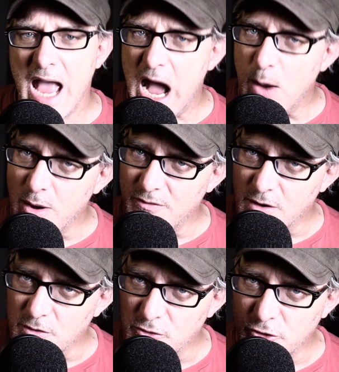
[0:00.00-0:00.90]

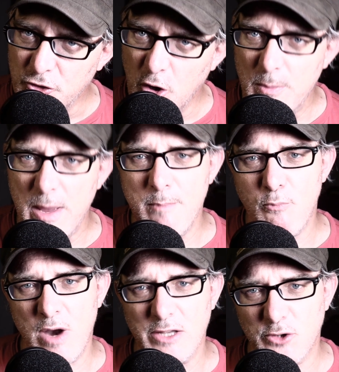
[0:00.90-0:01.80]
However, the DOM
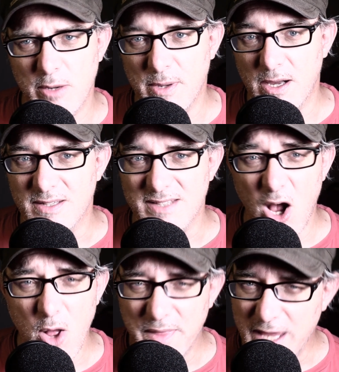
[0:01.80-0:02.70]
and browser APIs
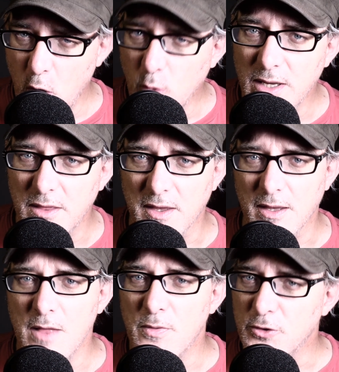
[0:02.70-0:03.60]
aren't the only
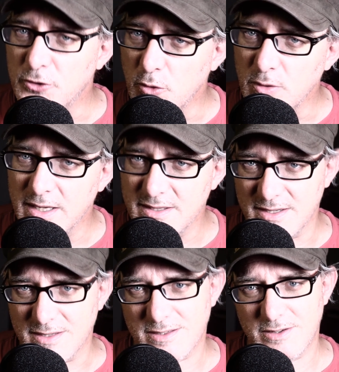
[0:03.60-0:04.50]
thing that don't
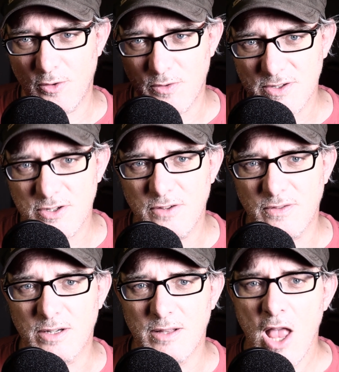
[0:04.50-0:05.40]
exist on the
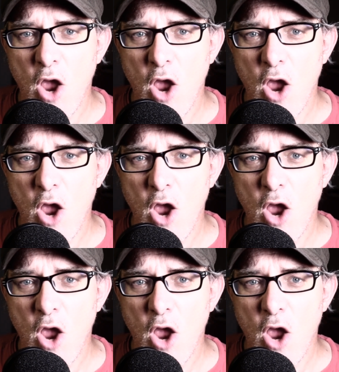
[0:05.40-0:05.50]
server.